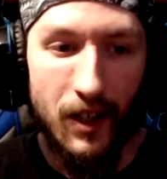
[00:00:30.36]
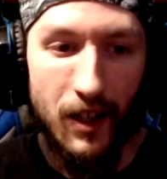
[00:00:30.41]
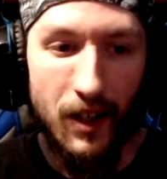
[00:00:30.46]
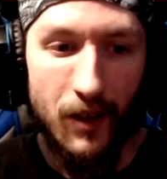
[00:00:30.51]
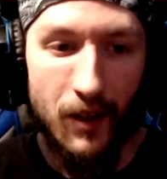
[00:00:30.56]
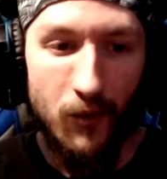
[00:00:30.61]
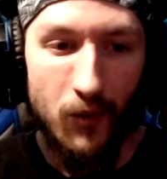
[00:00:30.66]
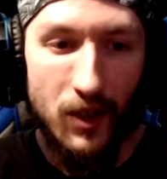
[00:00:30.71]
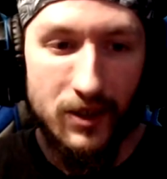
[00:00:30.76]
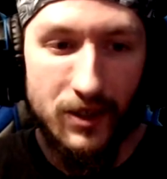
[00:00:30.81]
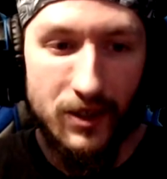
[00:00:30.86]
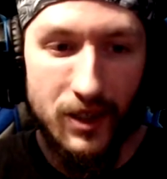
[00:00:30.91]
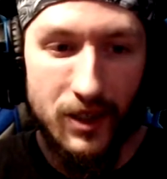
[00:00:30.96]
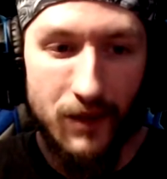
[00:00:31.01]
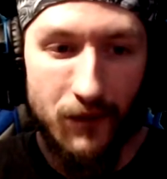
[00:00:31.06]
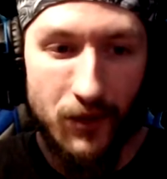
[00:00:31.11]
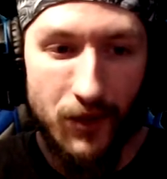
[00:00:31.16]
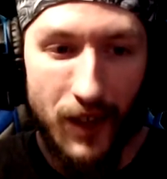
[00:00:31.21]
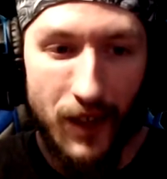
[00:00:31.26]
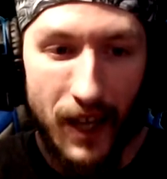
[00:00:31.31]
Resident
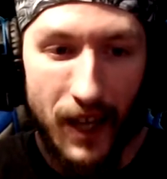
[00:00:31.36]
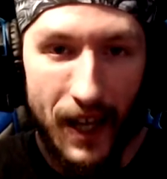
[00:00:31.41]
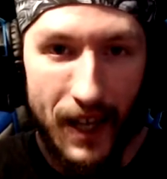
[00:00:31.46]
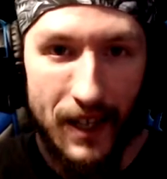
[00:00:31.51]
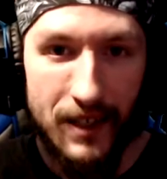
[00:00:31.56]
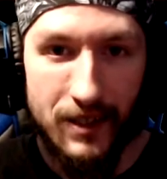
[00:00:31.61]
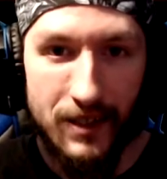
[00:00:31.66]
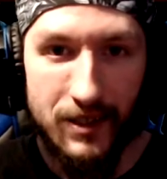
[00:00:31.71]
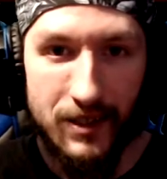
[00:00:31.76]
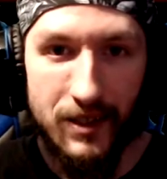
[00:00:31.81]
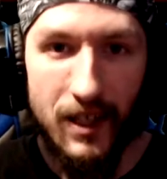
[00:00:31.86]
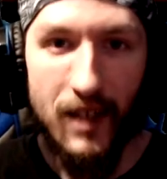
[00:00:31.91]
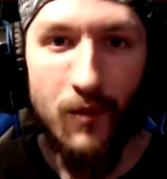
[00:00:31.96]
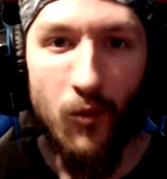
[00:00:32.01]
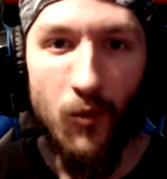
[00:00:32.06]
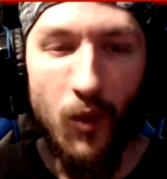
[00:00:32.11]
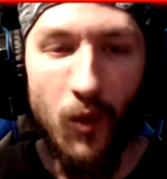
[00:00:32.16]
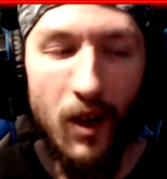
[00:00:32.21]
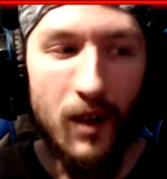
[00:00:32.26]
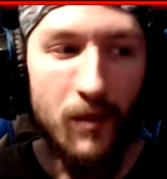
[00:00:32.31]
Evil eight
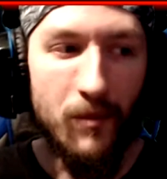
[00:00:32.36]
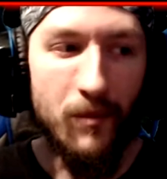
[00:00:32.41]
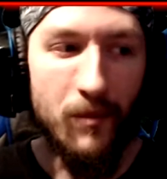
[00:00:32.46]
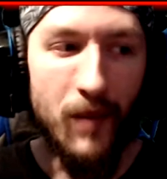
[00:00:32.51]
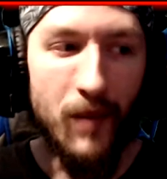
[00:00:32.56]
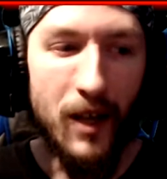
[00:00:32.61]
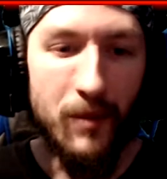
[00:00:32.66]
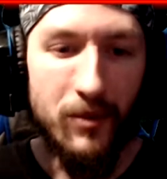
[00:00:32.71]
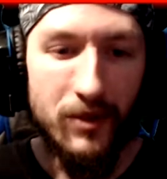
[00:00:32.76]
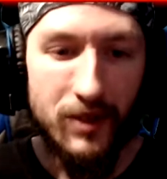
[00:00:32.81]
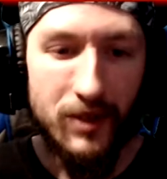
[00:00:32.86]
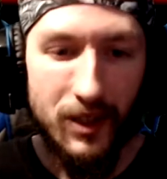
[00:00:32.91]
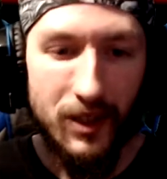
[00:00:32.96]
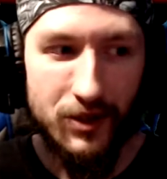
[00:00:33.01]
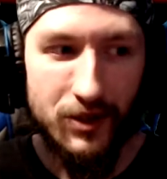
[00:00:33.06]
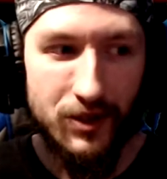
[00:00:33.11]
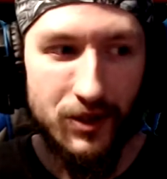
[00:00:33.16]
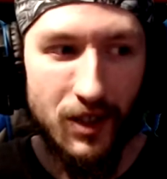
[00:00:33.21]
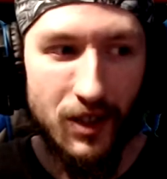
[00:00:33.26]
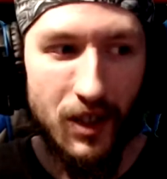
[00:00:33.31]
and what my
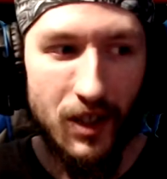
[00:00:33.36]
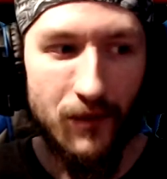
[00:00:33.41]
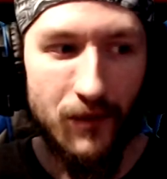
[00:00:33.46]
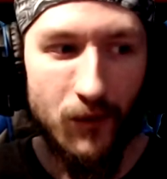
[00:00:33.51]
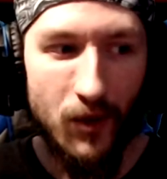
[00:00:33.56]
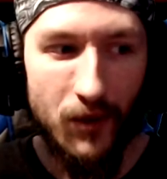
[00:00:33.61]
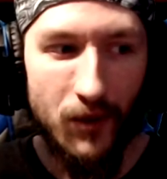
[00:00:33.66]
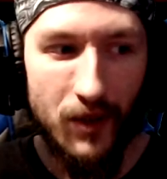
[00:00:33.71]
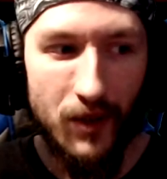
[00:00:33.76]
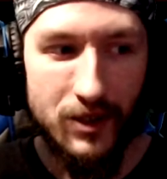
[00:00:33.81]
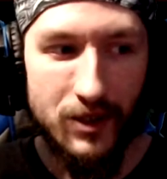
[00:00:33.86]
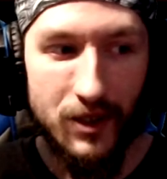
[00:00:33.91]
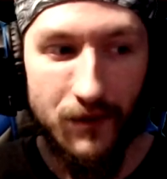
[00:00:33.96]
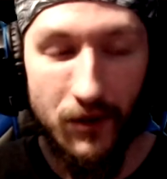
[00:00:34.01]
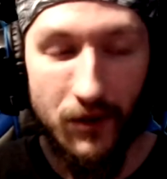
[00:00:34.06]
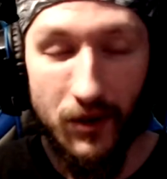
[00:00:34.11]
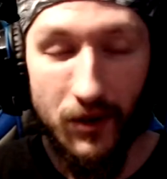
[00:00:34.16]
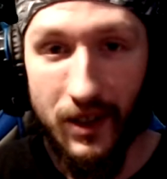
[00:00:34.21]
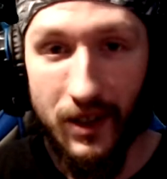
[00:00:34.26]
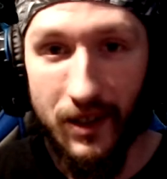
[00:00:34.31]
predictions are of what Resident
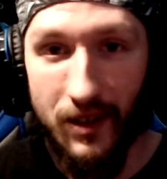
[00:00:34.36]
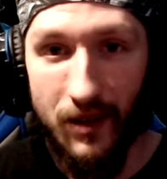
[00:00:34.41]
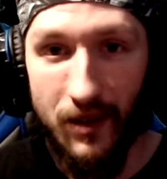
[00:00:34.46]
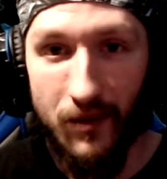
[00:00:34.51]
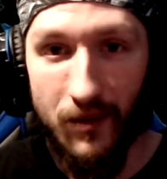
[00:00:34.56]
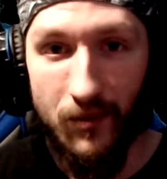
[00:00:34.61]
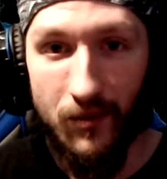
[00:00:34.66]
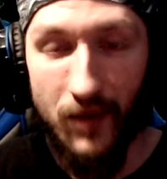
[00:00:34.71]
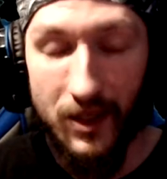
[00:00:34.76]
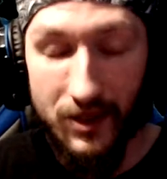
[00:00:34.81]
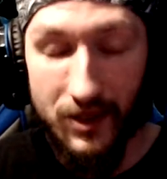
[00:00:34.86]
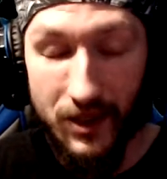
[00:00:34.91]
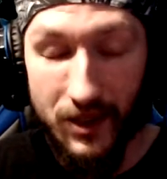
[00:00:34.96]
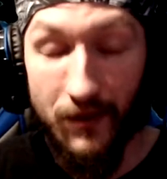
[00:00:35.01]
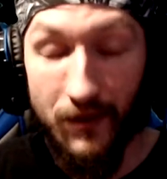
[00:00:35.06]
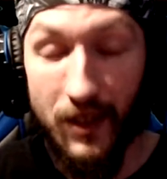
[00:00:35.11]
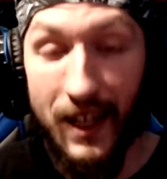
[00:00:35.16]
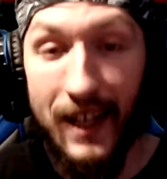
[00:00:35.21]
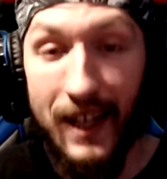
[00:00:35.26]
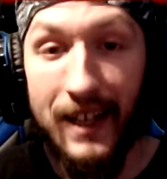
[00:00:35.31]
Evil Resident
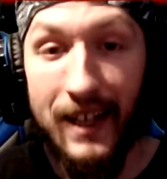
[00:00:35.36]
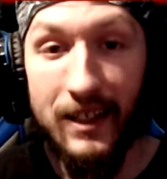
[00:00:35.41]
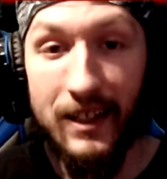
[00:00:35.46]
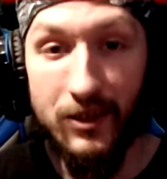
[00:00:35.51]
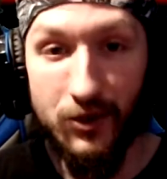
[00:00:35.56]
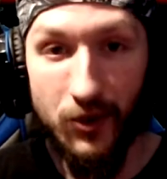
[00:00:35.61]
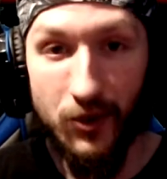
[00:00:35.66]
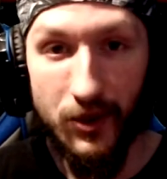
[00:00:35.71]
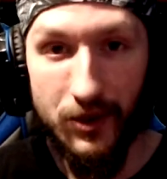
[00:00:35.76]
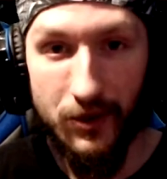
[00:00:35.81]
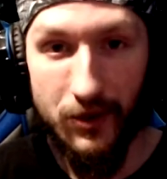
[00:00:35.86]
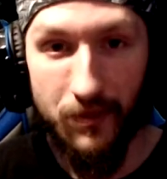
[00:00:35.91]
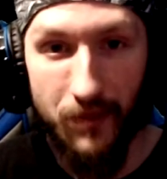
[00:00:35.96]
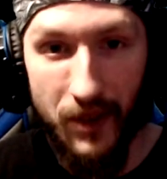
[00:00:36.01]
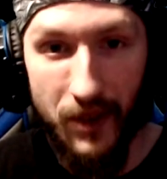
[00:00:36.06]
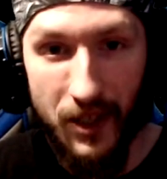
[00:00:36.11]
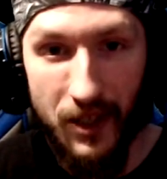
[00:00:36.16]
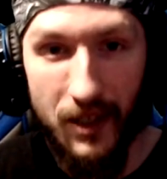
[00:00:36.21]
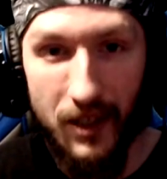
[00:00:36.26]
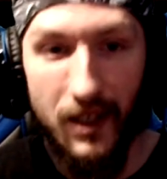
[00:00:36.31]
Evil eight is going to
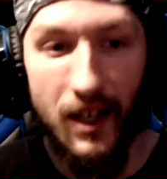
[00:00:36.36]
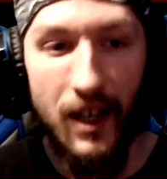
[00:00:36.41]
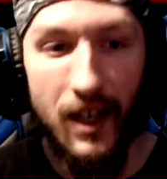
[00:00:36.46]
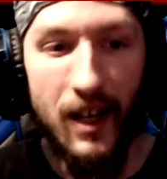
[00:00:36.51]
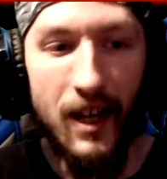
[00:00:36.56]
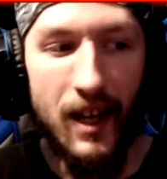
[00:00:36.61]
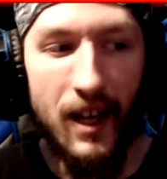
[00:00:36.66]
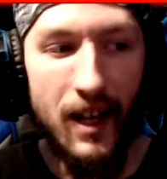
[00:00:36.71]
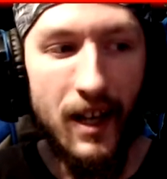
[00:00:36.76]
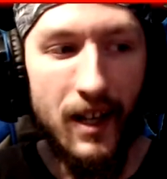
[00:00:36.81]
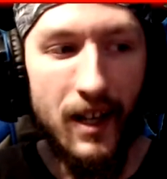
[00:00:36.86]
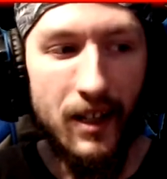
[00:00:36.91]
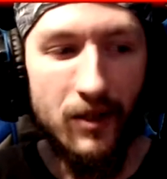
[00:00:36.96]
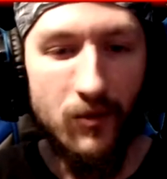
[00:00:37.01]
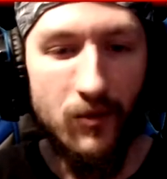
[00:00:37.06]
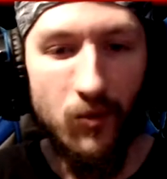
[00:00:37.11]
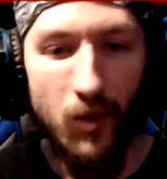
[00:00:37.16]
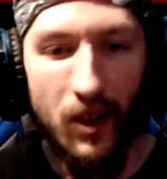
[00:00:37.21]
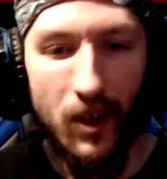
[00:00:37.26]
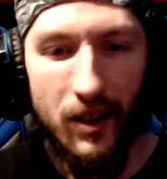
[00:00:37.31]
be,
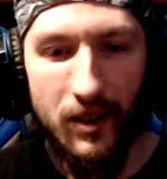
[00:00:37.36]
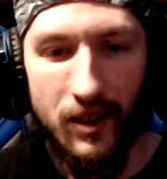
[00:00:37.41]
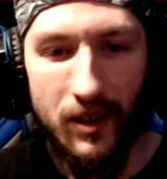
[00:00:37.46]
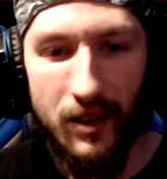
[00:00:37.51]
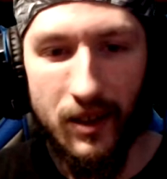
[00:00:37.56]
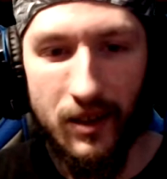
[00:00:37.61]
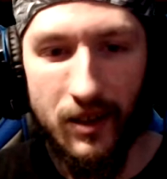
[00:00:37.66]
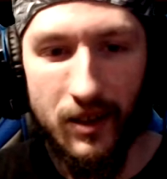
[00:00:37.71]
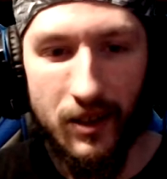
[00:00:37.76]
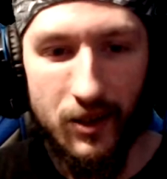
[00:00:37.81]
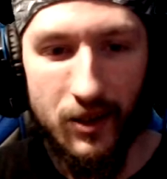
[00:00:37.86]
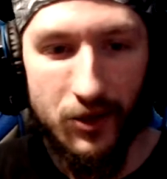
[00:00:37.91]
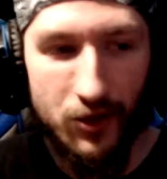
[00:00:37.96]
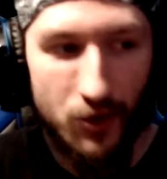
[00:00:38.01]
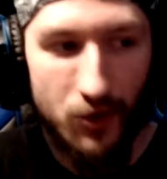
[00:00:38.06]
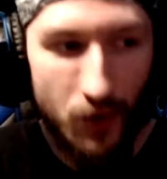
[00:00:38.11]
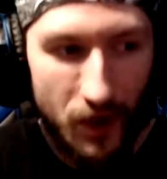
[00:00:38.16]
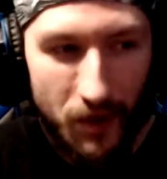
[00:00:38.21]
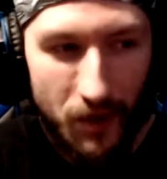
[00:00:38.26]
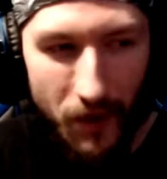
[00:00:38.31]
and what the
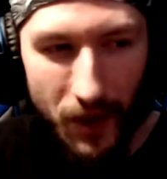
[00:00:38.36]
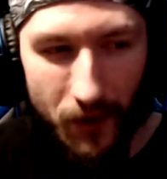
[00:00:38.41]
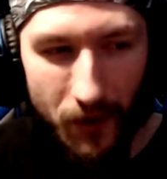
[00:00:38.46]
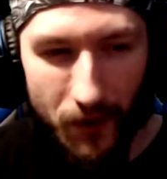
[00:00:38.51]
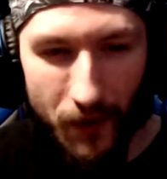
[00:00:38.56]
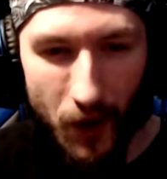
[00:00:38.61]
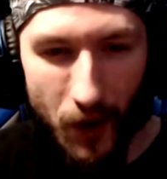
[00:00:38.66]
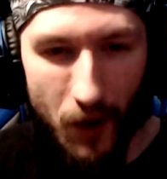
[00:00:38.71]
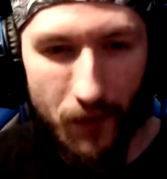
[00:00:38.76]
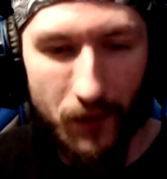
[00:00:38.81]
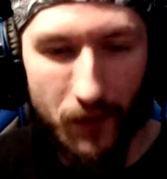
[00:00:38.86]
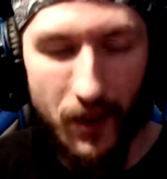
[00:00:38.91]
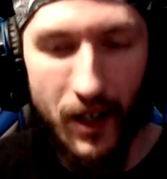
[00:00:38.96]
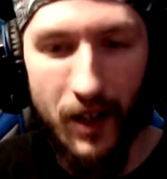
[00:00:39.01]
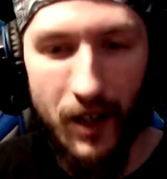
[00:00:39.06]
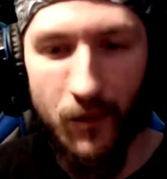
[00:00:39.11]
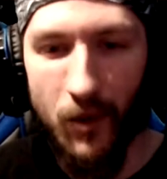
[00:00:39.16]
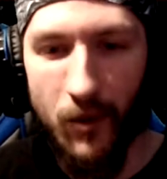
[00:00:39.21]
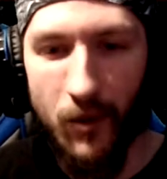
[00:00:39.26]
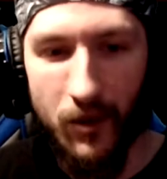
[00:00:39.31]
story might revolve
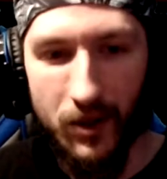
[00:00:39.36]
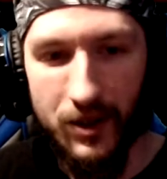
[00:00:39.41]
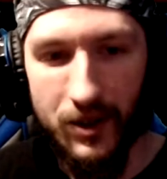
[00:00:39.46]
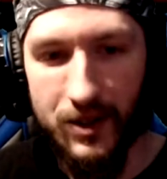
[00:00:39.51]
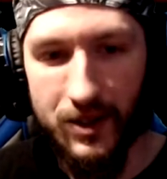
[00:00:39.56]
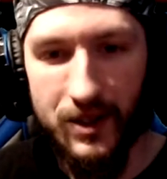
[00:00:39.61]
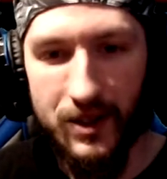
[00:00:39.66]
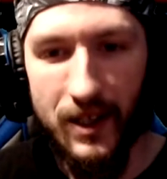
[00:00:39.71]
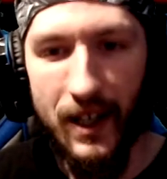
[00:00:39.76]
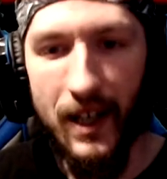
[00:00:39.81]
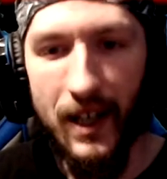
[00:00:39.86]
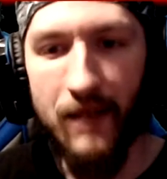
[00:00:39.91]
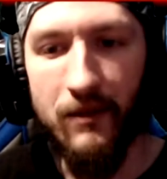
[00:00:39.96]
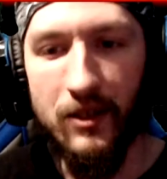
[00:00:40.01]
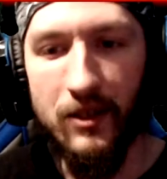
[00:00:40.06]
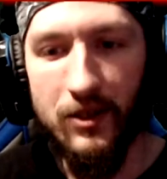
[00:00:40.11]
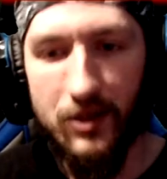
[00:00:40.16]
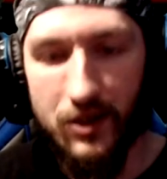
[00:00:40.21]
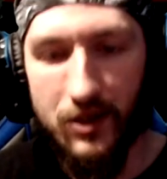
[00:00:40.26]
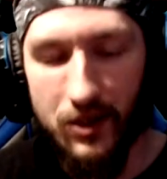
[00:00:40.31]
around, what we're going to see out of
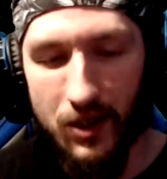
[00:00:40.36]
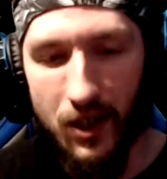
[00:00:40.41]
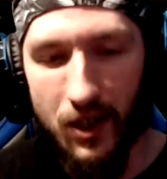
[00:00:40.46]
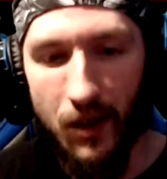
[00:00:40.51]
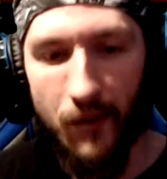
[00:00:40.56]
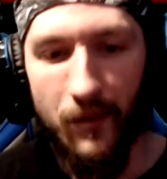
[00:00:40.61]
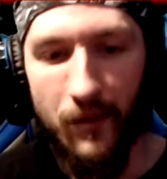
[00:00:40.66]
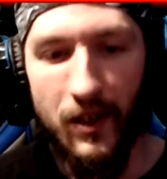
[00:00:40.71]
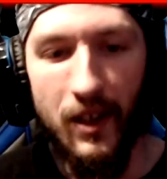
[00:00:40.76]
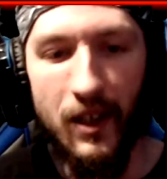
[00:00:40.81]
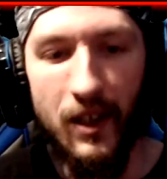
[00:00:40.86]
it. So.